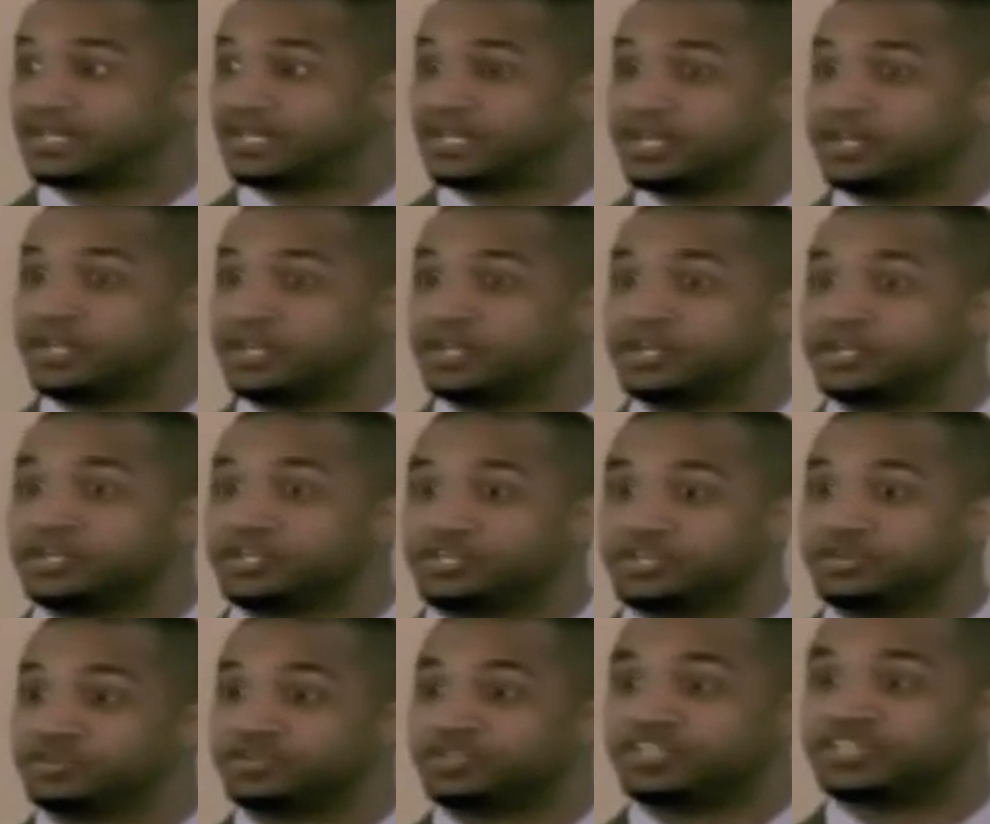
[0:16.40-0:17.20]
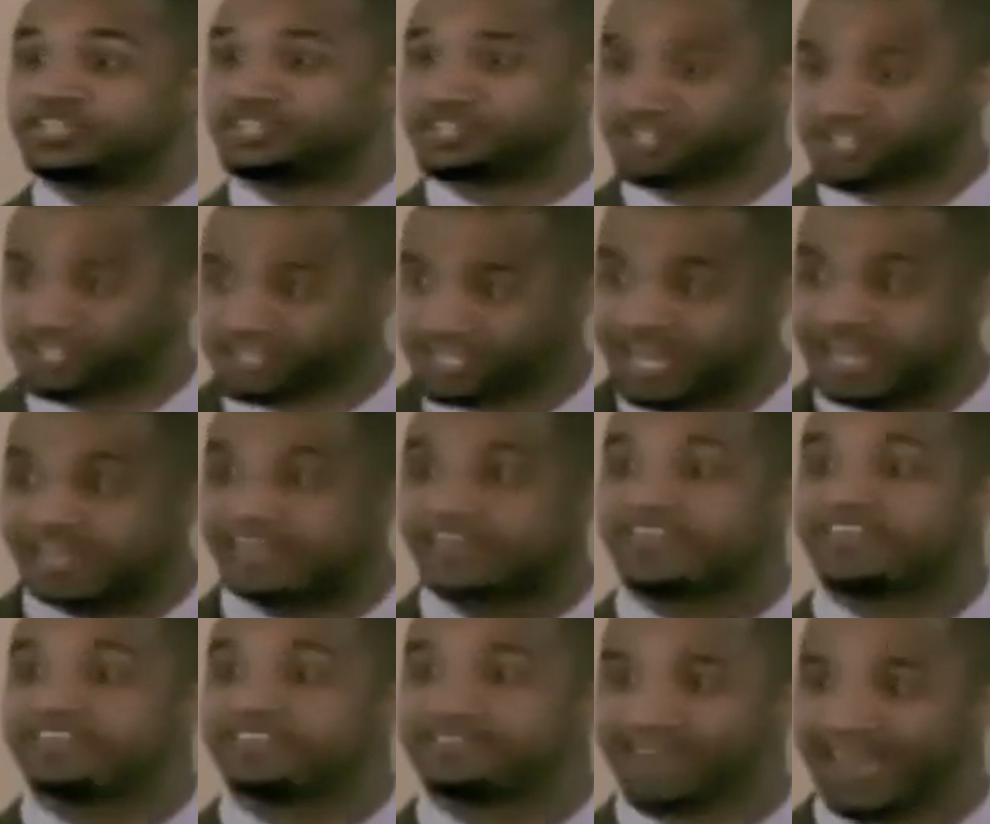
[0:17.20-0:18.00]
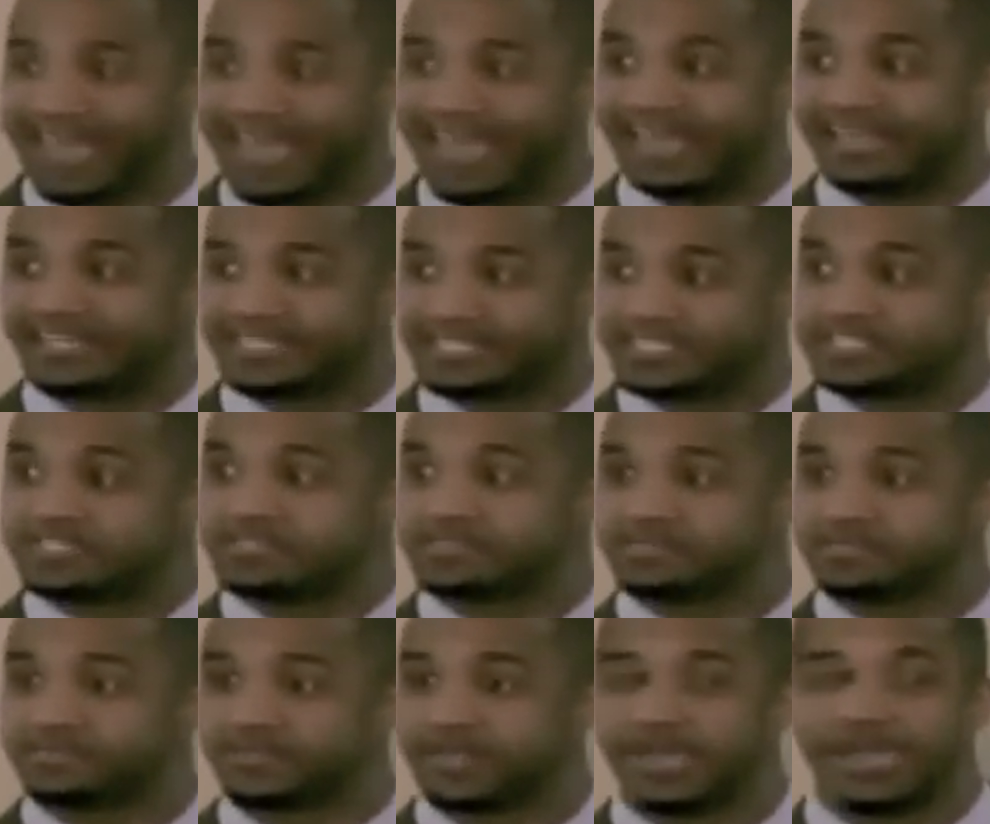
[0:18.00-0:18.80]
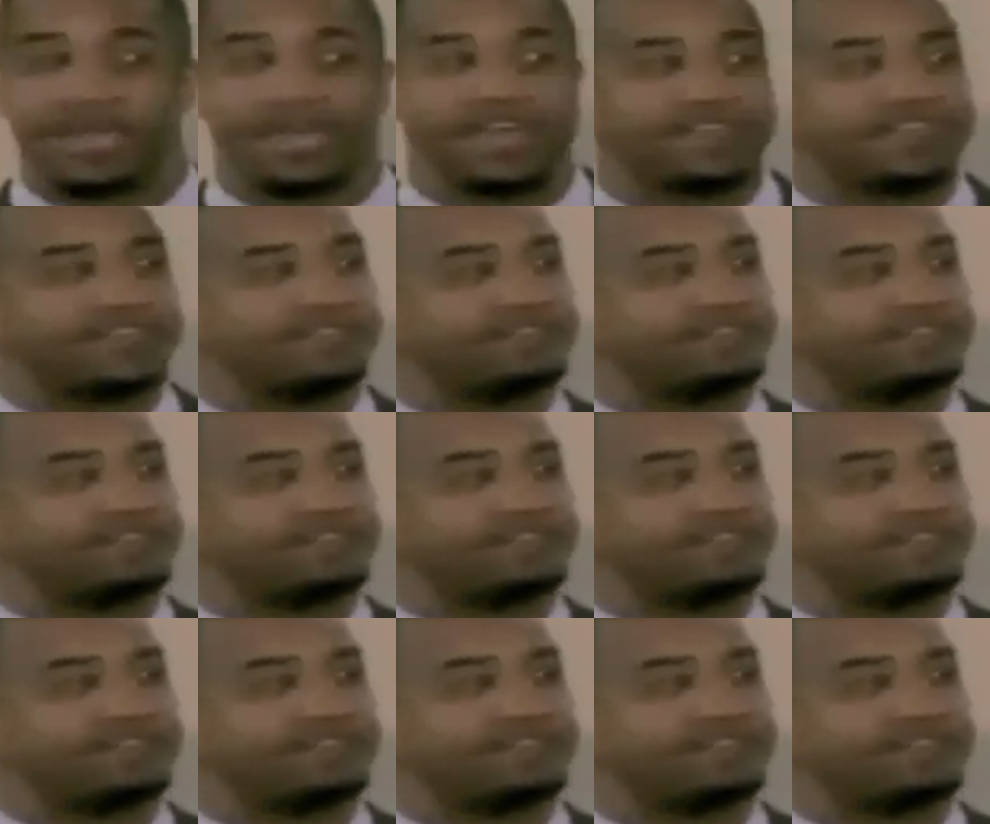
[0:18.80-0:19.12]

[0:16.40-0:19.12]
of the time. Neither one is ideal.